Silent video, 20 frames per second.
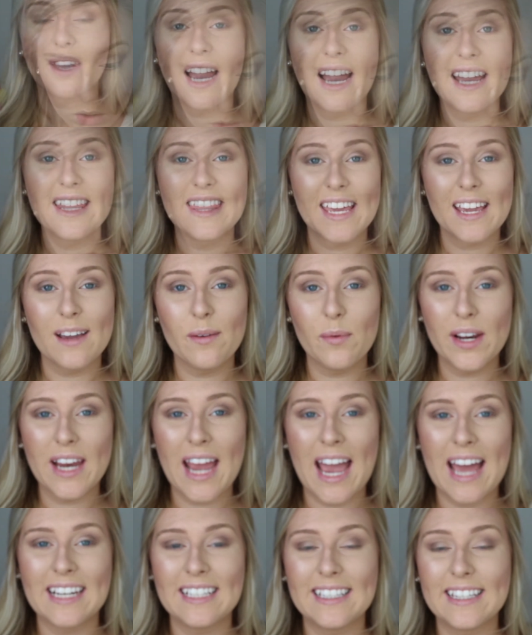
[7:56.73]
I think I want
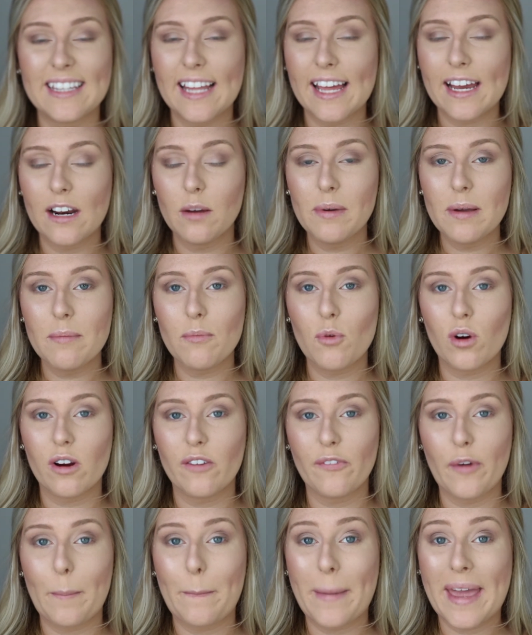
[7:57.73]
to add a little bit more
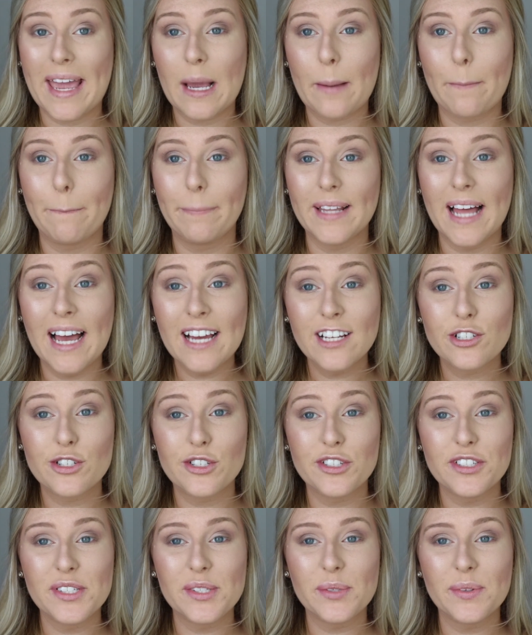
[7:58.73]
of a pink
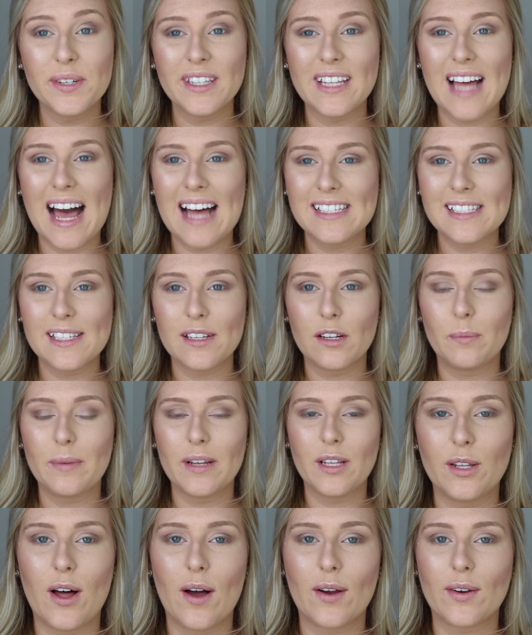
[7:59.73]
blush just so it lasts a little
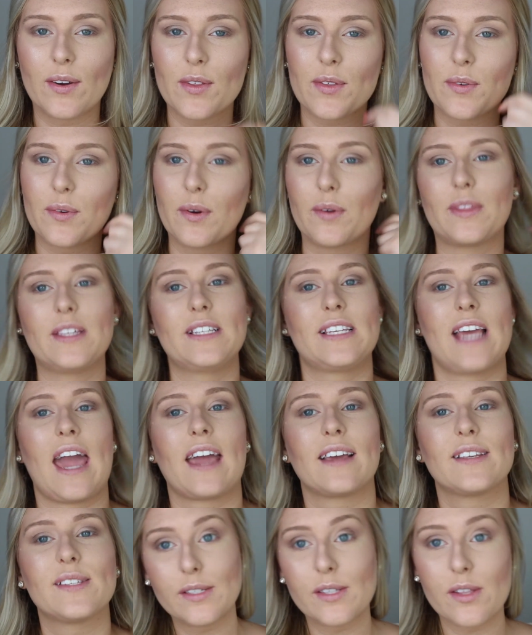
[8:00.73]
longer throughout the
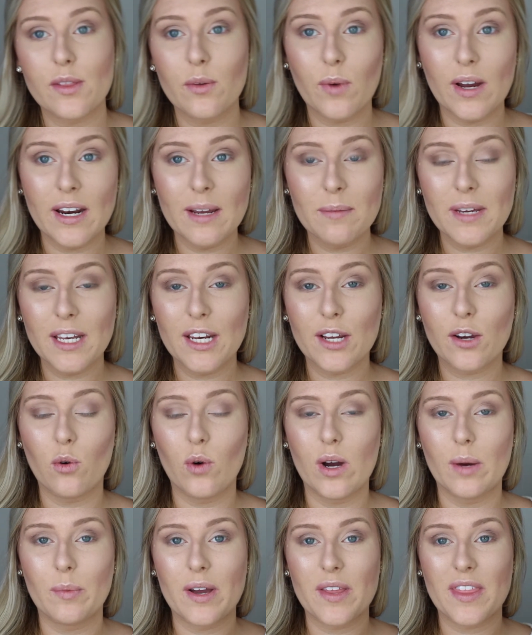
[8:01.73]
day. So the one I'm going to
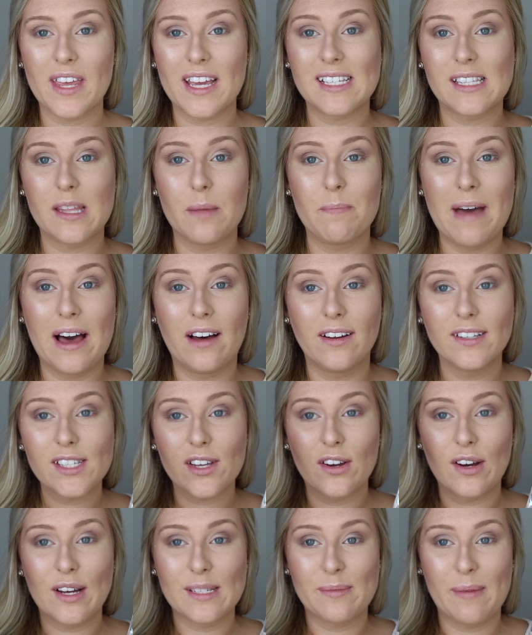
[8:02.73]
go on with is the Mels
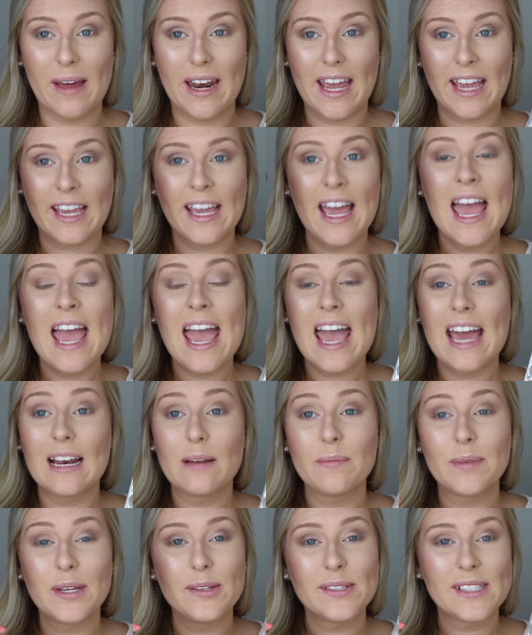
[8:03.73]
Cosmetics, and
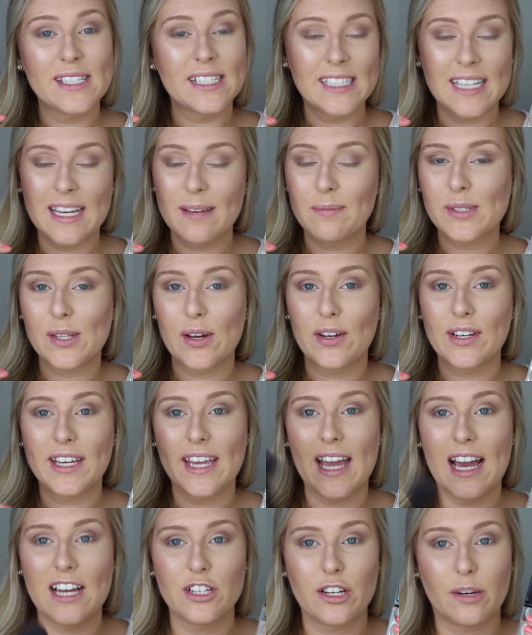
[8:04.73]
I'm going to use the same Sonia
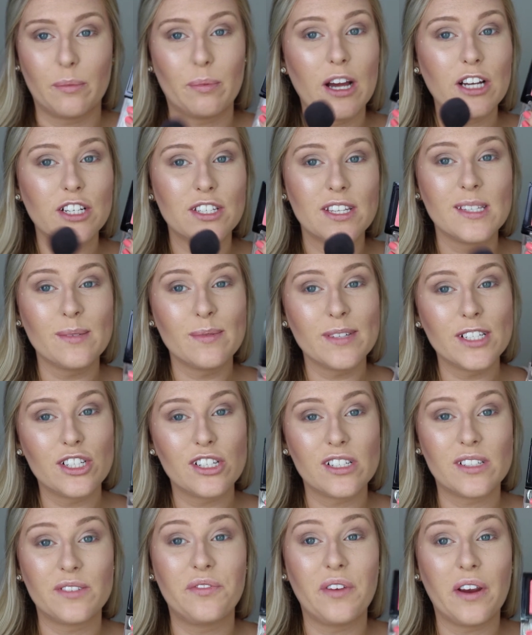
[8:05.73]
brush. This one's
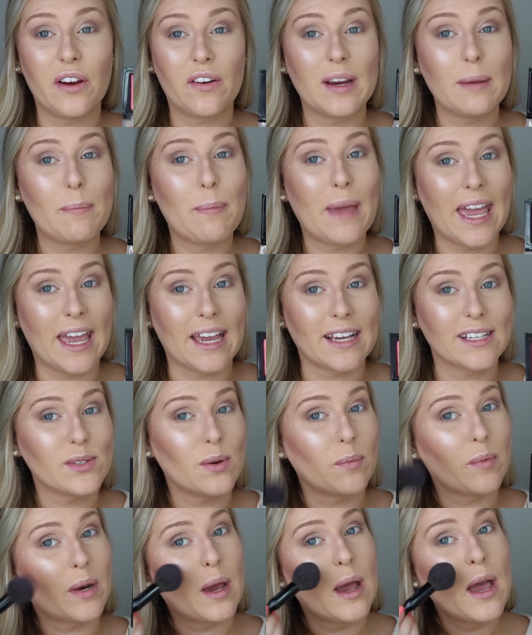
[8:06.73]
just very pink,
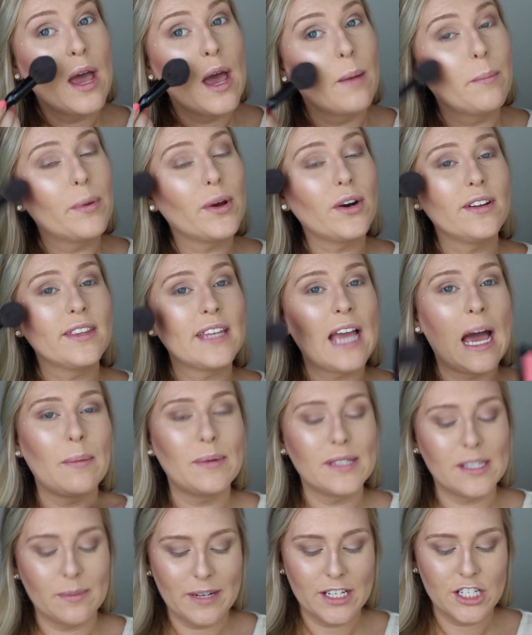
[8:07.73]
so I'm going to put it on the
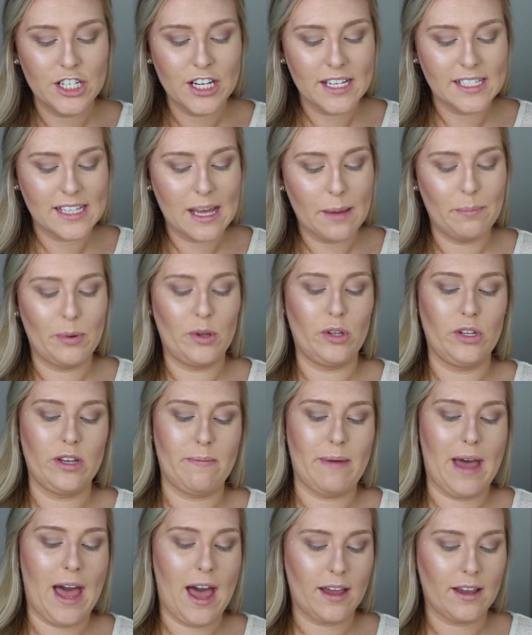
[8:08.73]
apples of my cheeks and pull
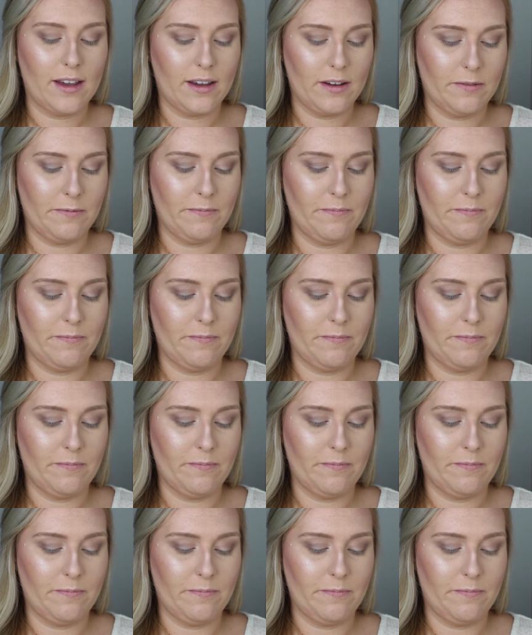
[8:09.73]
it back.